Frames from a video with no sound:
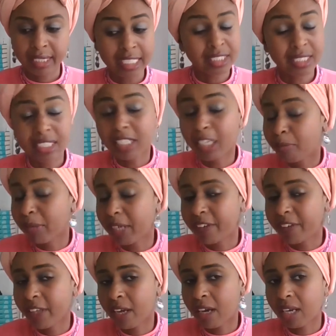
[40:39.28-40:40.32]
this didn't appear
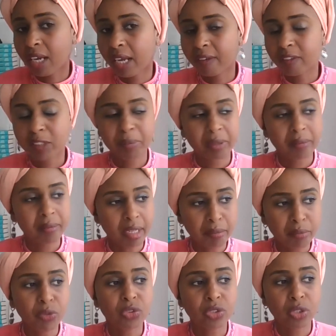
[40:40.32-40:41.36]
in the archives, but
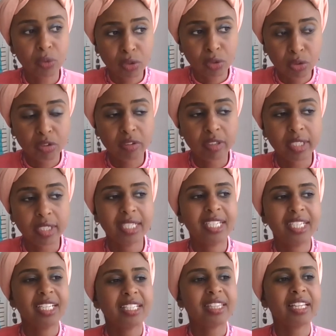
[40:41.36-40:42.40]
Mahmood told Laura
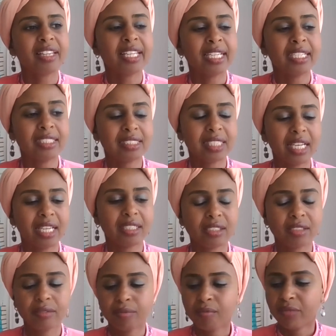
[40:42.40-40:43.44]
that they had said,
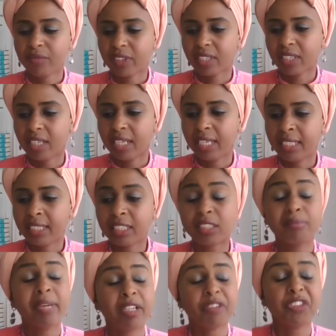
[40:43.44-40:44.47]
it
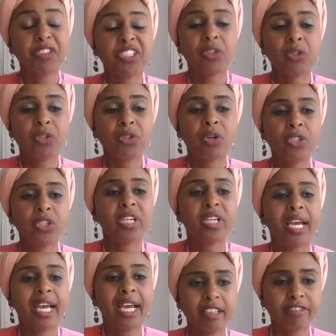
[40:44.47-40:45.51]
doesn't matter if you did it or not, you're going
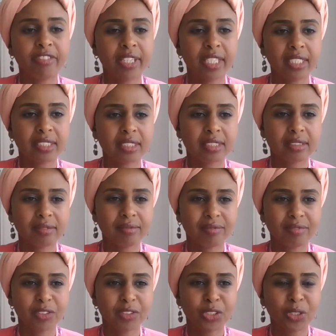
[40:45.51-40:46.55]
to hang for this.
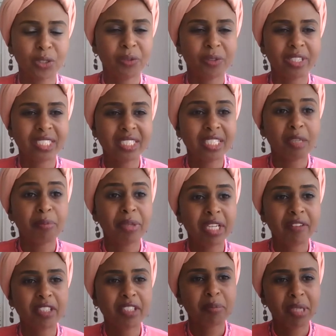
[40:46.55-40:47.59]
So it didn't
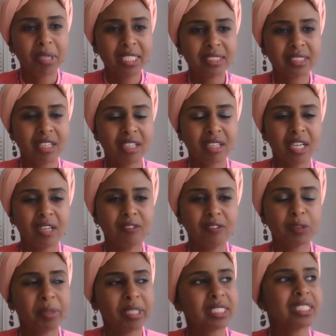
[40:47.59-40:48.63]
appear in the police
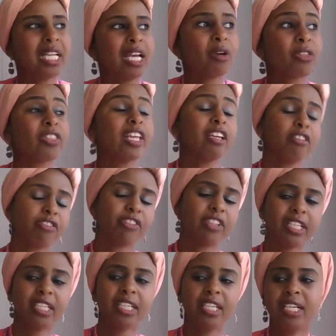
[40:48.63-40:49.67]
archives, but it's now
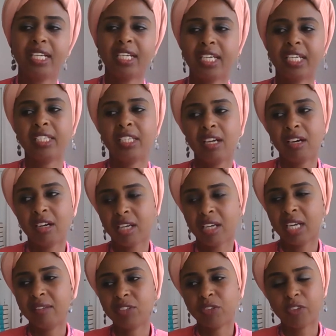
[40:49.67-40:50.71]
thankfully in the
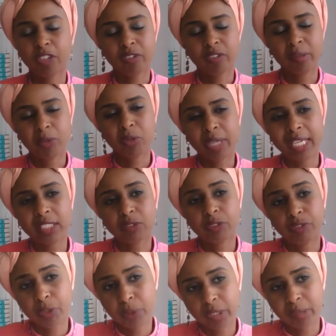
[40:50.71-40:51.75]
archives of the Criminal Case
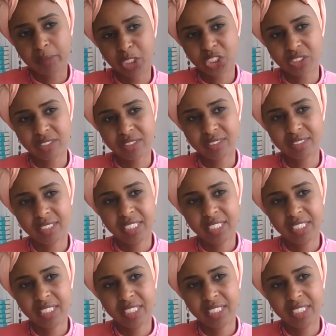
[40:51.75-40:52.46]
Review Commission.